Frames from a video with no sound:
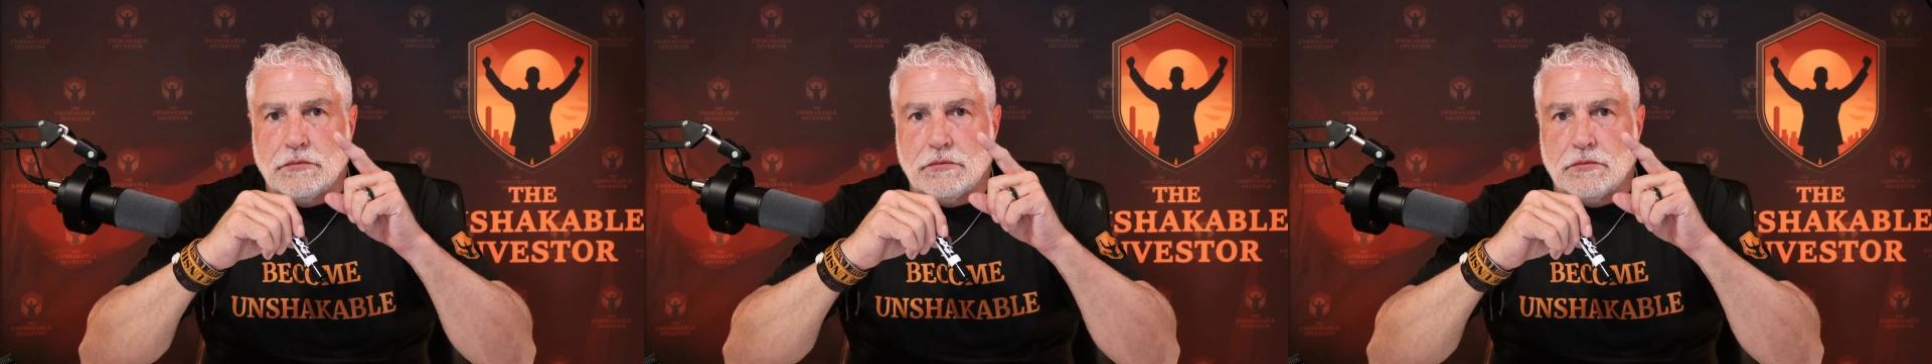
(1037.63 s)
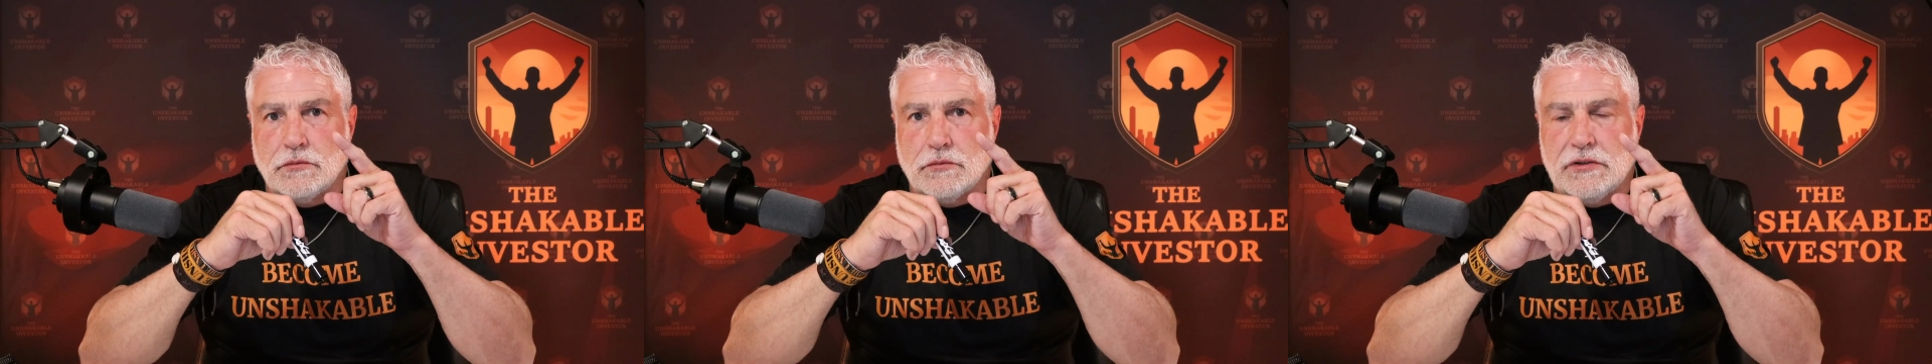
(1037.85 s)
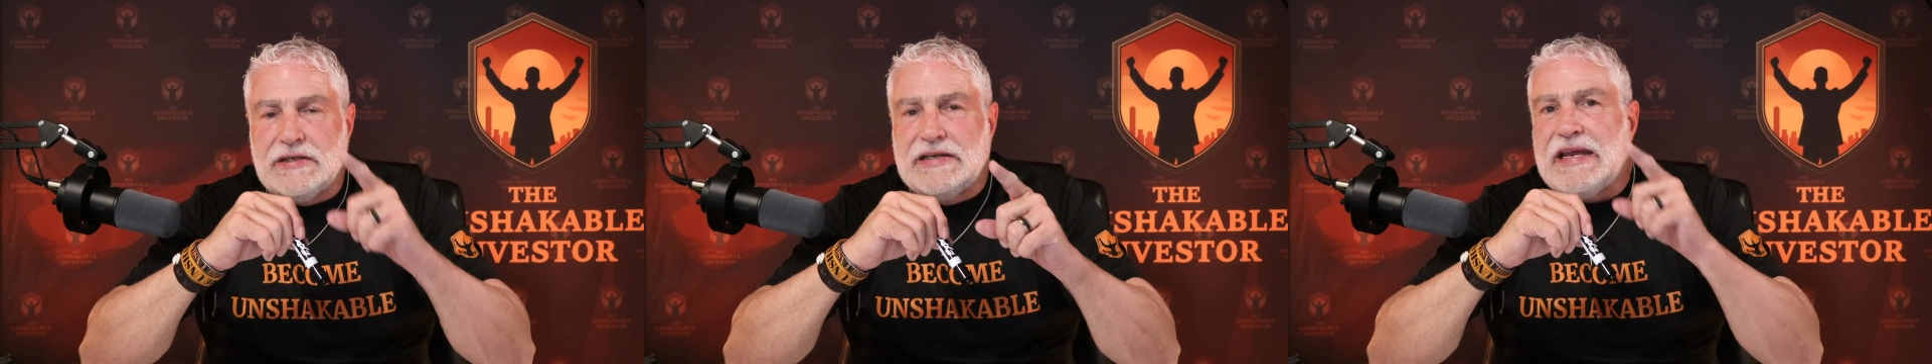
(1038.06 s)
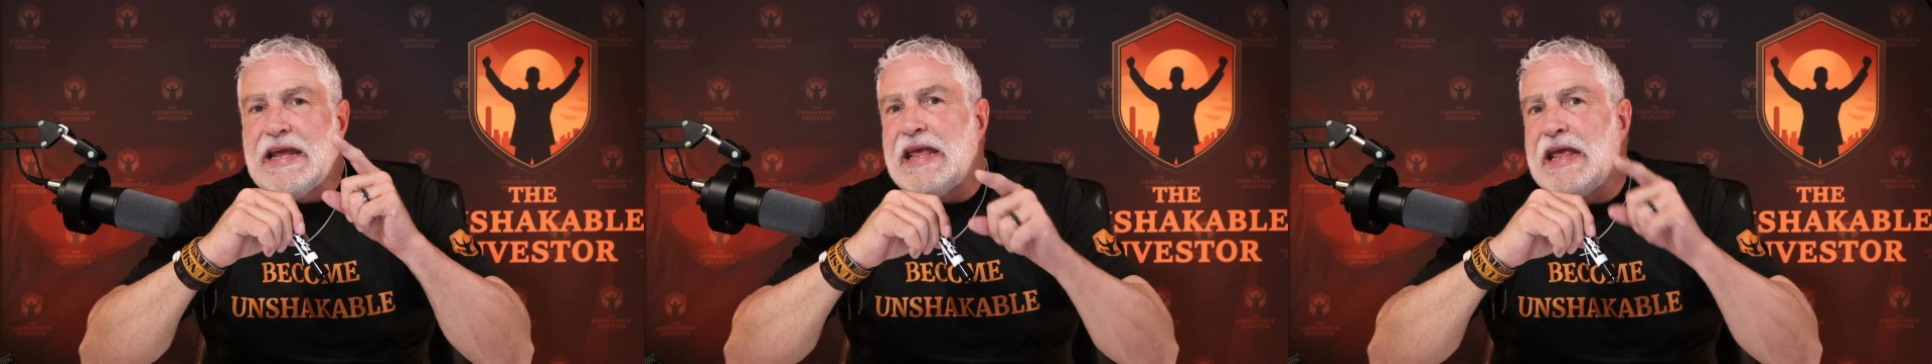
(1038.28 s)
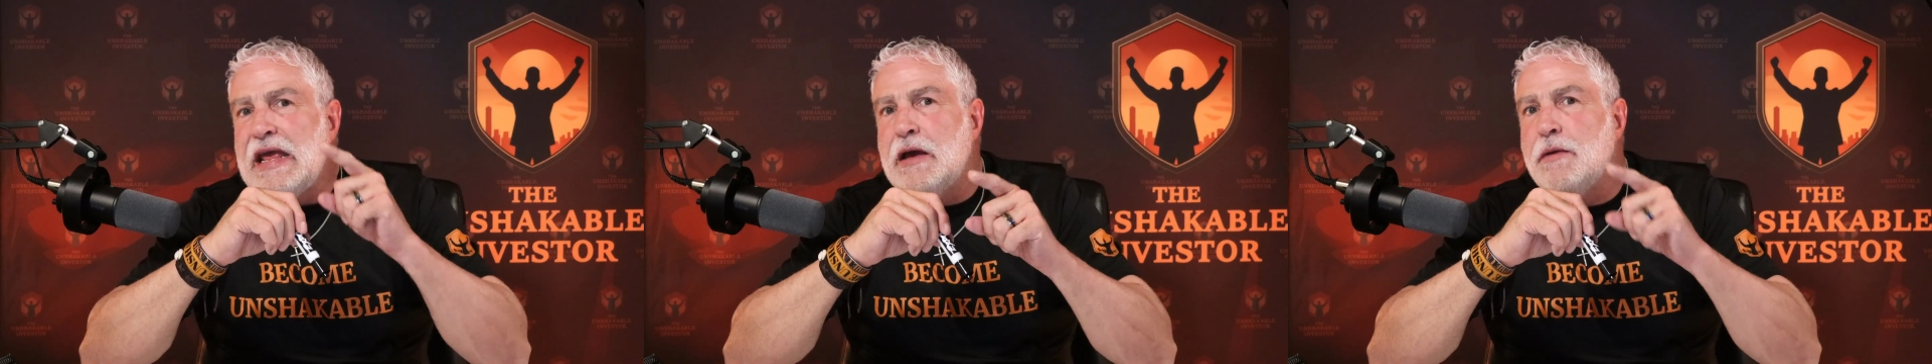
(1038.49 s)

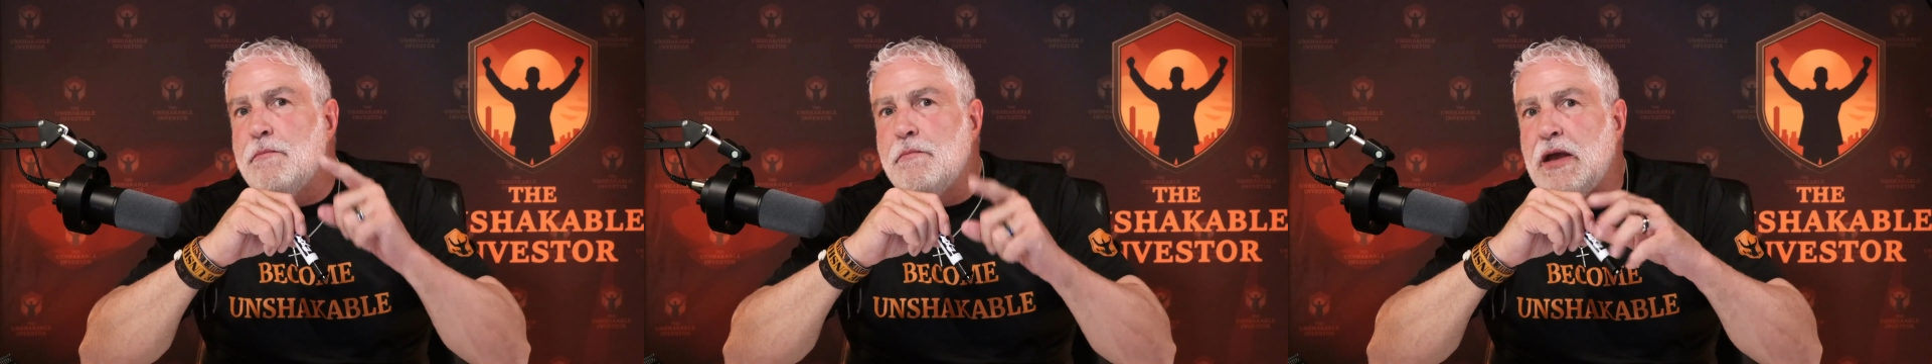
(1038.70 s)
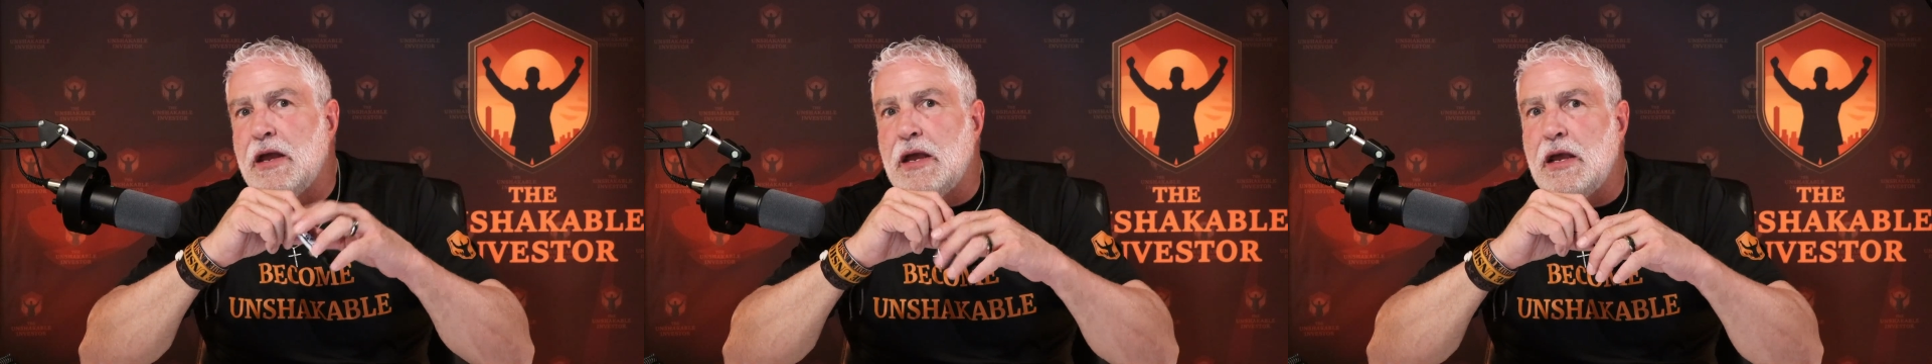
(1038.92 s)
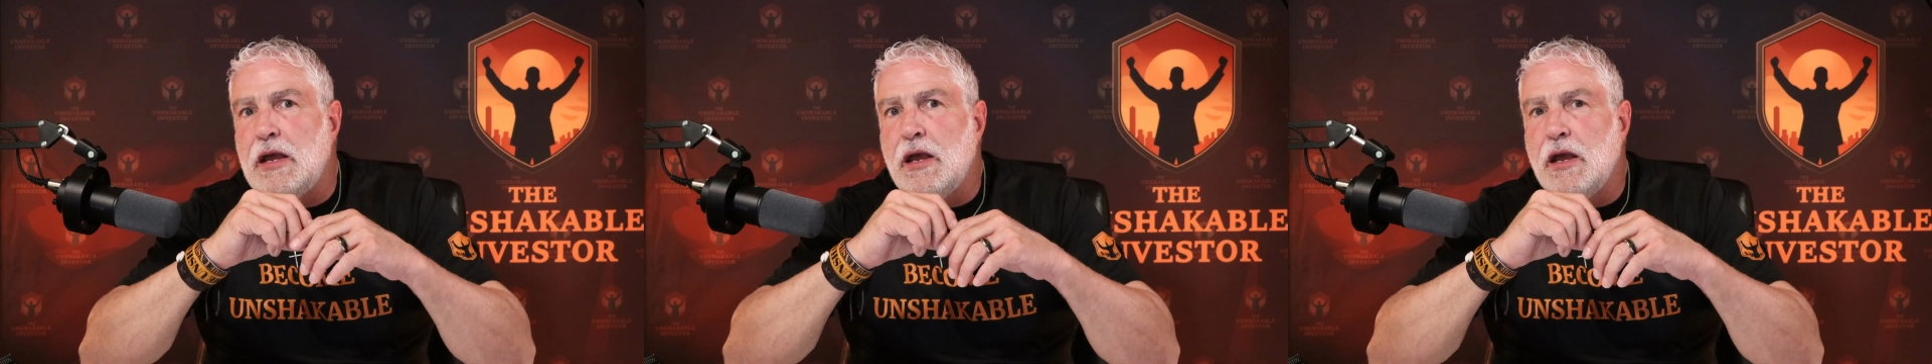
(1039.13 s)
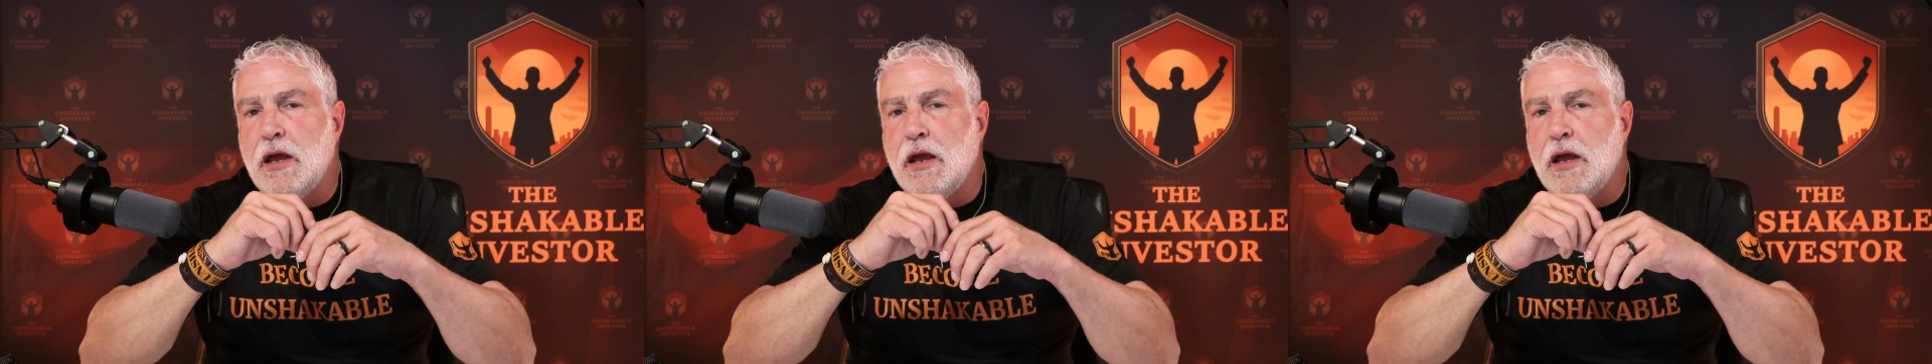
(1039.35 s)
DM me